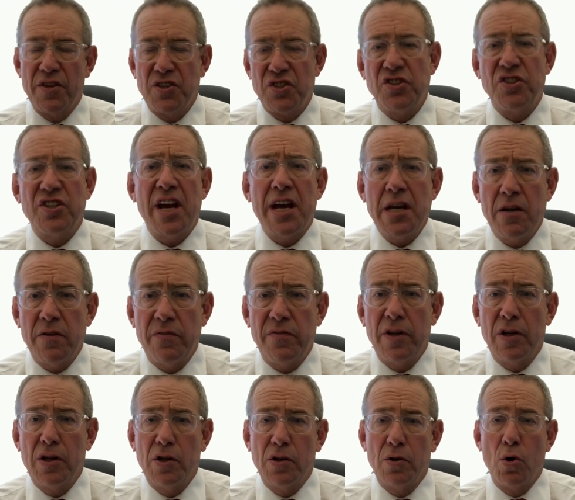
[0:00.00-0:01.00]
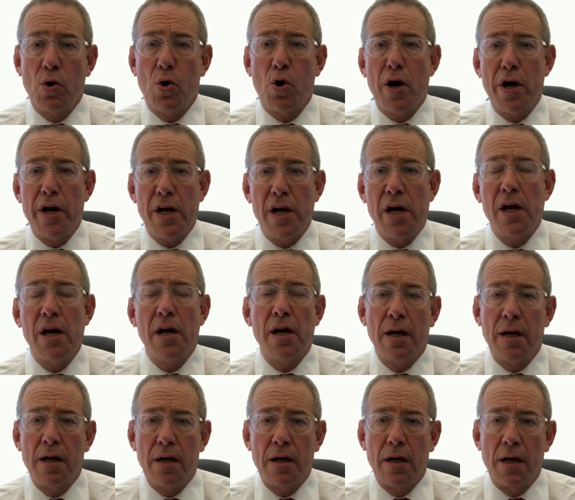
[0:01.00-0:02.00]
state of Illinois
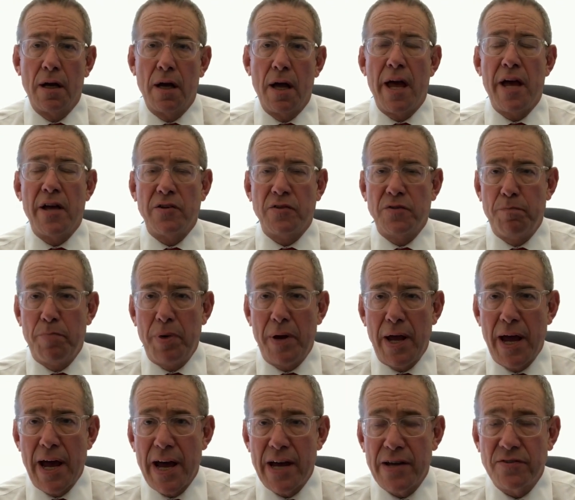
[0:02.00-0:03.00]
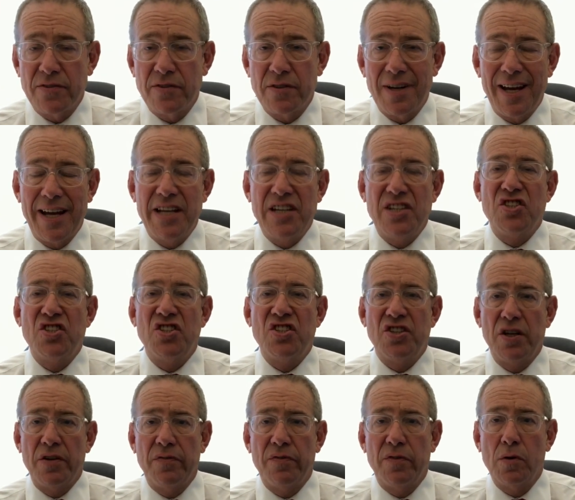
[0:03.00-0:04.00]
has passed a
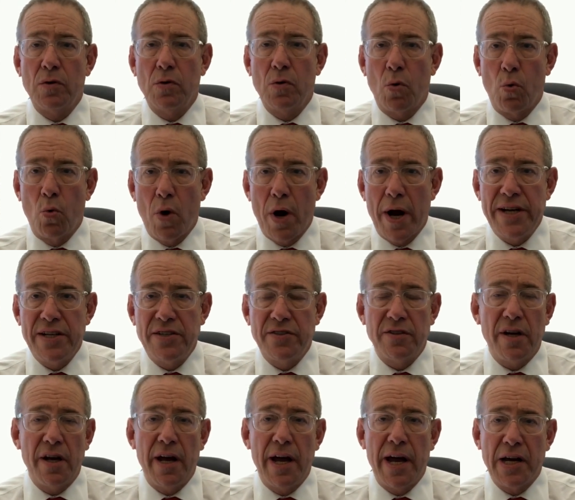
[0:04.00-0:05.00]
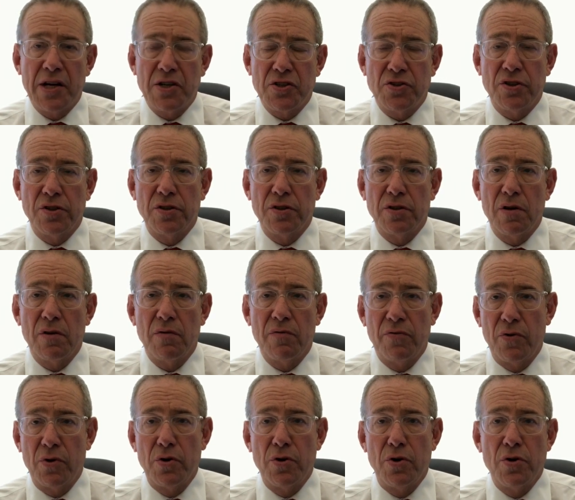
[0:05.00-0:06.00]
civil rights action
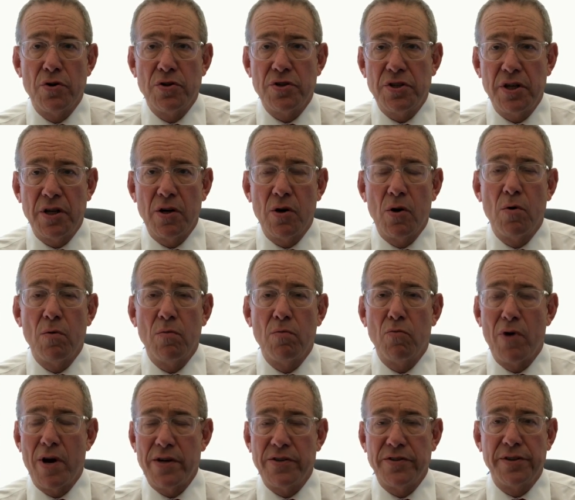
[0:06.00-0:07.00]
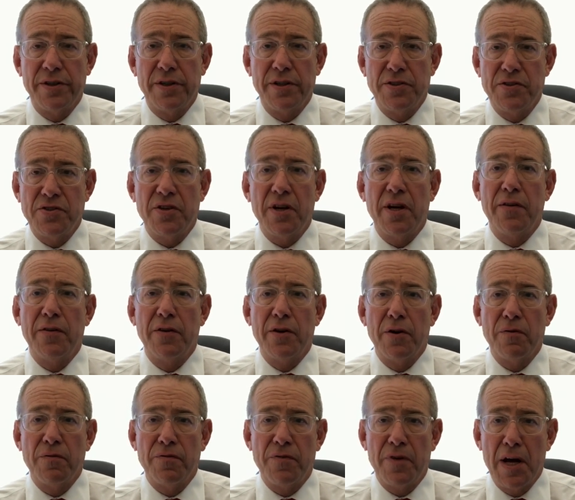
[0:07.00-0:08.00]
for nursing home residents and
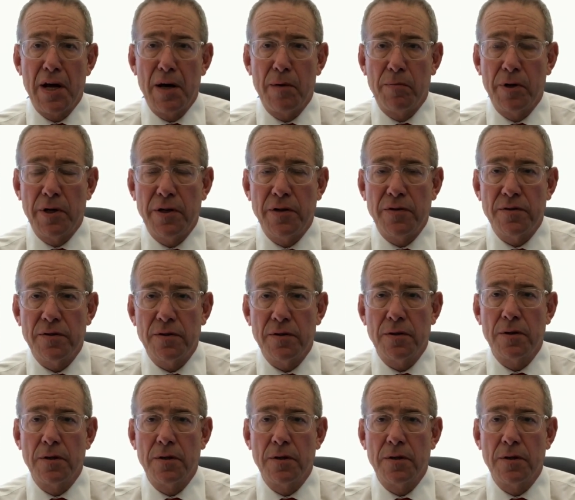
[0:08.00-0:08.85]
their families.